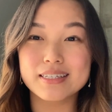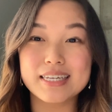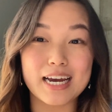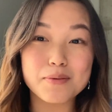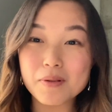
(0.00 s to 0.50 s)

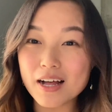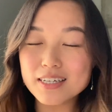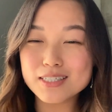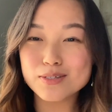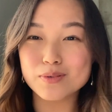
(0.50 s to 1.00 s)
Tech
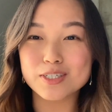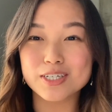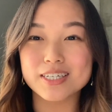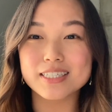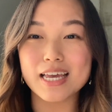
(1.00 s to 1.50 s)
Plus, which
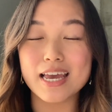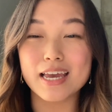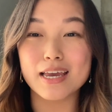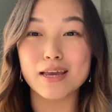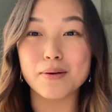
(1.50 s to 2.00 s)
is
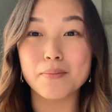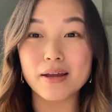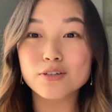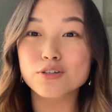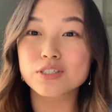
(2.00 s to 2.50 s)
a
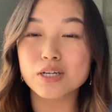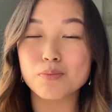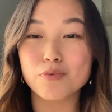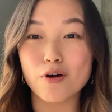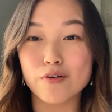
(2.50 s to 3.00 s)

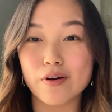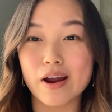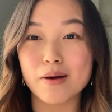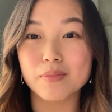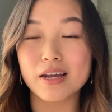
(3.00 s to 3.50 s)
mentorship
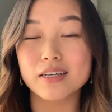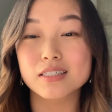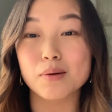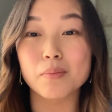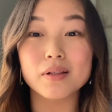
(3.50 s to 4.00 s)
program that
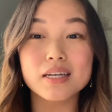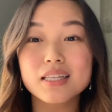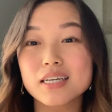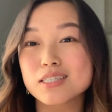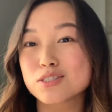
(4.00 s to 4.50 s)
is
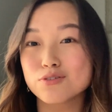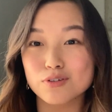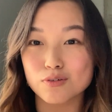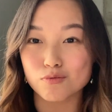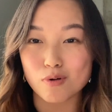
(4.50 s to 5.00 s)
completely
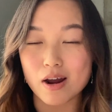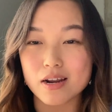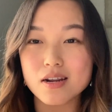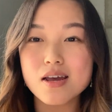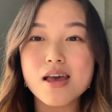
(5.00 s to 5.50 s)
student
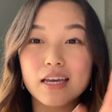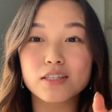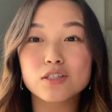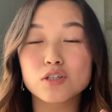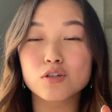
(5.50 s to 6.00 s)
run. They
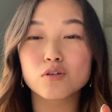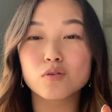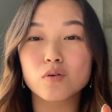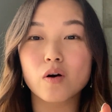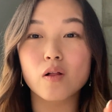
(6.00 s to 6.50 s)

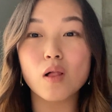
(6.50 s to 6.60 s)
do a